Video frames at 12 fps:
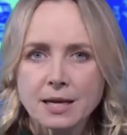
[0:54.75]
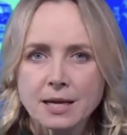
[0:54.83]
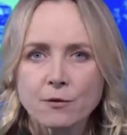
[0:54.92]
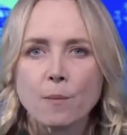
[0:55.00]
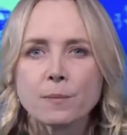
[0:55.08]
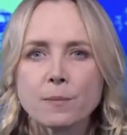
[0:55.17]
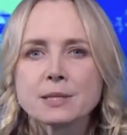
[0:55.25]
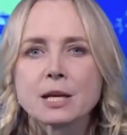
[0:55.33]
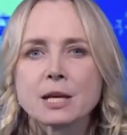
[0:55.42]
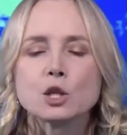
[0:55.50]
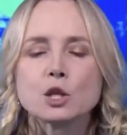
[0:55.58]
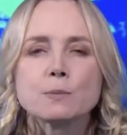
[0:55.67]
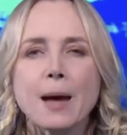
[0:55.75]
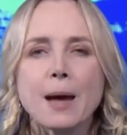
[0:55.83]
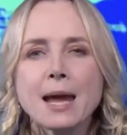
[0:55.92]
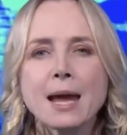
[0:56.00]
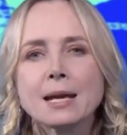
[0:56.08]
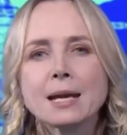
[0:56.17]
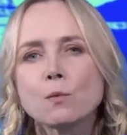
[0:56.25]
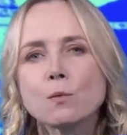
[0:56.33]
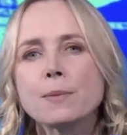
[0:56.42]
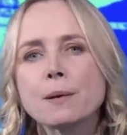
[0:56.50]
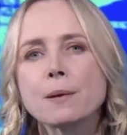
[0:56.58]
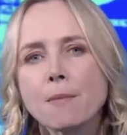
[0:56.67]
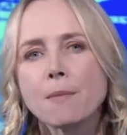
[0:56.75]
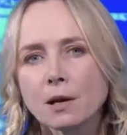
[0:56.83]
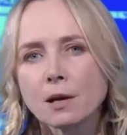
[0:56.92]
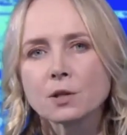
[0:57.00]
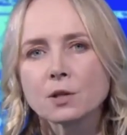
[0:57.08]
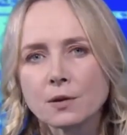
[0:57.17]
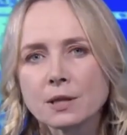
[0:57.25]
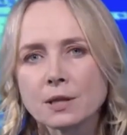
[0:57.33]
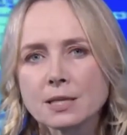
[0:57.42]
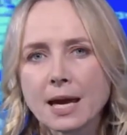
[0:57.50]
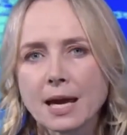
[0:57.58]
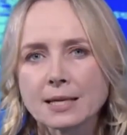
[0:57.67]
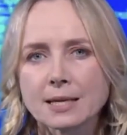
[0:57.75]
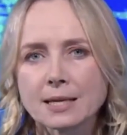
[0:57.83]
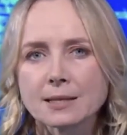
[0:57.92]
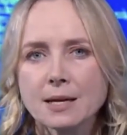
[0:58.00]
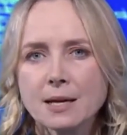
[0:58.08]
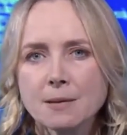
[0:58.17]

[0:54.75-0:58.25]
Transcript: If compensation is paid, it would be a milestone in these cases.